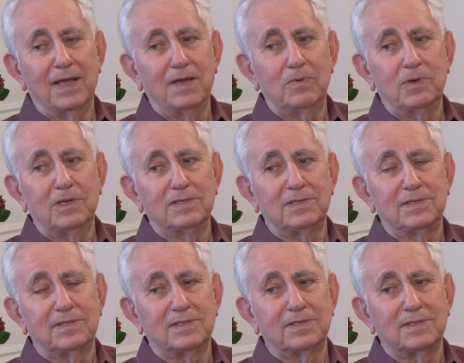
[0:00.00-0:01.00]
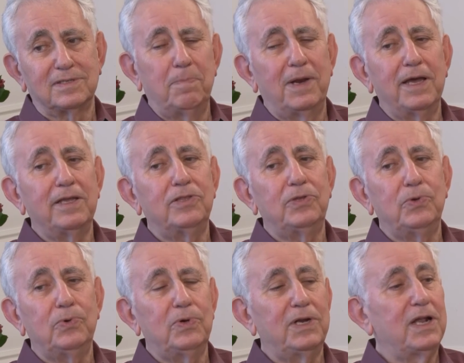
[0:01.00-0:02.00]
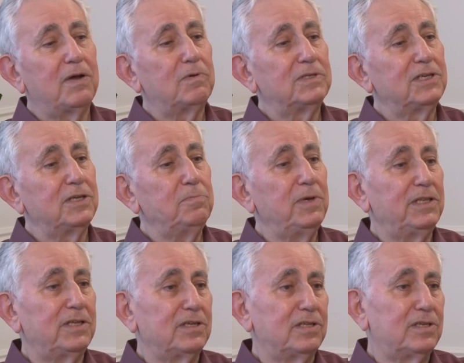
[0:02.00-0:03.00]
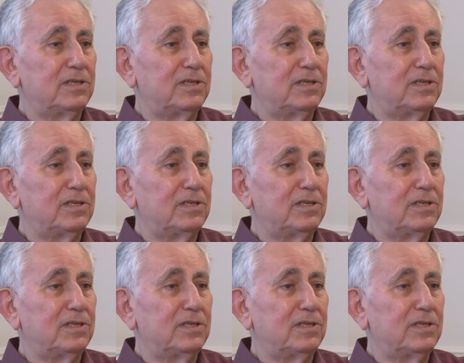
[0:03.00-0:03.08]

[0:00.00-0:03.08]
I was applied to and I was admitted